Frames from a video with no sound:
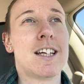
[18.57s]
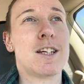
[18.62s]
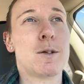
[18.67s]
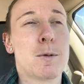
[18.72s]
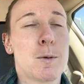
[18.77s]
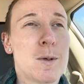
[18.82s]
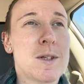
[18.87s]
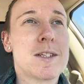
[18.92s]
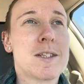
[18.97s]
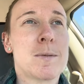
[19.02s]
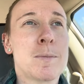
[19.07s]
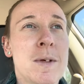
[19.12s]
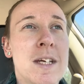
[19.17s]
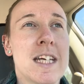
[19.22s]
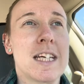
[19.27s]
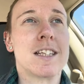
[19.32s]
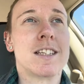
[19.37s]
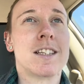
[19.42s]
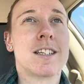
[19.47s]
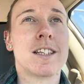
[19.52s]
But what does it
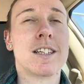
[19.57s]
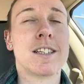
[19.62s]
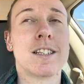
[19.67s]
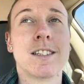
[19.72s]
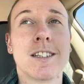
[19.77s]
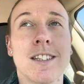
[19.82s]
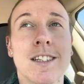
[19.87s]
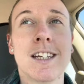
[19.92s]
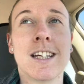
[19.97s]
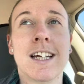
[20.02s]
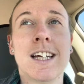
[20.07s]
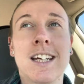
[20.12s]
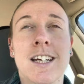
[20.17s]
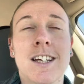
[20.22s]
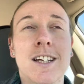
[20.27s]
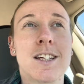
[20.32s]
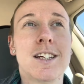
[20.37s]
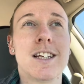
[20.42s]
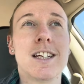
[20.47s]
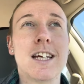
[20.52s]
mean?
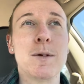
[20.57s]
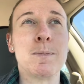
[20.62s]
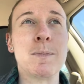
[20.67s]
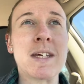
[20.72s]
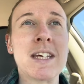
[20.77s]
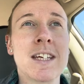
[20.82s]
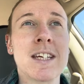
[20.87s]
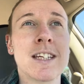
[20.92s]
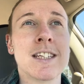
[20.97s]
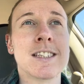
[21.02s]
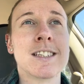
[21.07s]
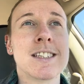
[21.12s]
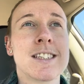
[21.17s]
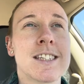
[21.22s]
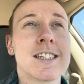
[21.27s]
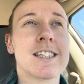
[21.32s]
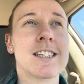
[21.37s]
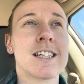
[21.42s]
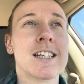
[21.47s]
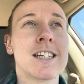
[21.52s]
It
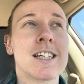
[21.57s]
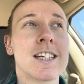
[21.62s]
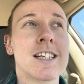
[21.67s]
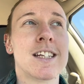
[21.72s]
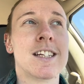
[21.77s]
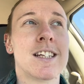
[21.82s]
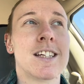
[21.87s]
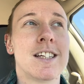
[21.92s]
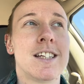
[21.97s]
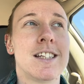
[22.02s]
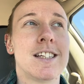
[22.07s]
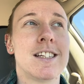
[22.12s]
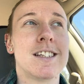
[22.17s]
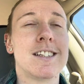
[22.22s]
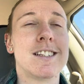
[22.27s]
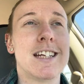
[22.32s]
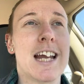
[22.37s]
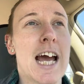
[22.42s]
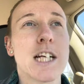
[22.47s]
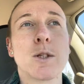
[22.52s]
means
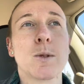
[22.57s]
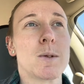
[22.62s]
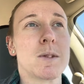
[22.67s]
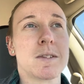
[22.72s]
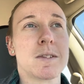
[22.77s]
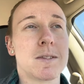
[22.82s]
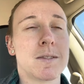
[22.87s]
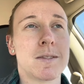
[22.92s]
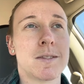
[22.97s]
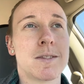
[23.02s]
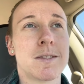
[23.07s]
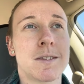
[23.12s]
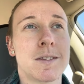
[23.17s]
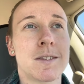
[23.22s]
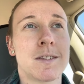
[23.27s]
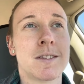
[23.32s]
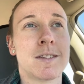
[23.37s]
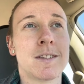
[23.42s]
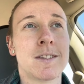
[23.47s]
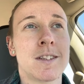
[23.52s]
natural.
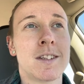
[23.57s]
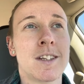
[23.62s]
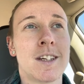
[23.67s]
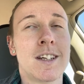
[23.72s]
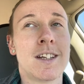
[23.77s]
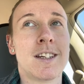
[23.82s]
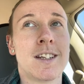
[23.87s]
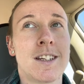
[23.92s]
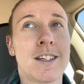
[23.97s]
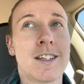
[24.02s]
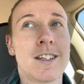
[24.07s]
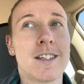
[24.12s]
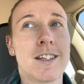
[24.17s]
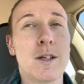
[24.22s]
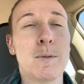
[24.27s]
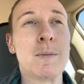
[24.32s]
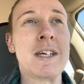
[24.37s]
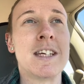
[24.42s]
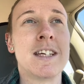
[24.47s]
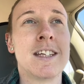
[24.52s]

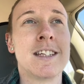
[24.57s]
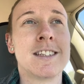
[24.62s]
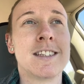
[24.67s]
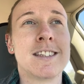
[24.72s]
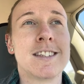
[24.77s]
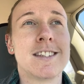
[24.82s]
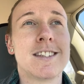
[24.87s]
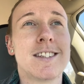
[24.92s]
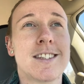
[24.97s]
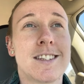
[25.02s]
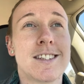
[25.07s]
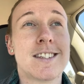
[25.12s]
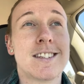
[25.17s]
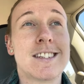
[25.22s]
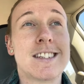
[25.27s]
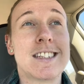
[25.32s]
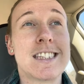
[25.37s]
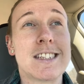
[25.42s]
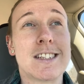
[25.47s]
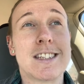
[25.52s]
It
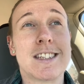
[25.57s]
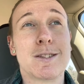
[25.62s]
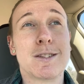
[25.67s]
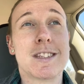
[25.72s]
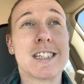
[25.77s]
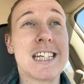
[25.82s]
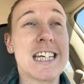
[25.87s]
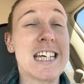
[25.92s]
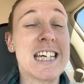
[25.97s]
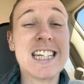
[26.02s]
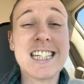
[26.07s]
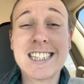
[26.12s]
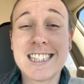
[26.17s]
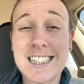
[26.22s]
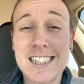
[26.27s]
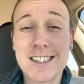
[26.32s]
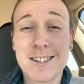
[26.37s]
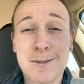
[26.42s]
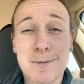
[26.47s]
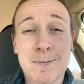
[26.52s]
means
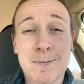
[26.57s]
easy.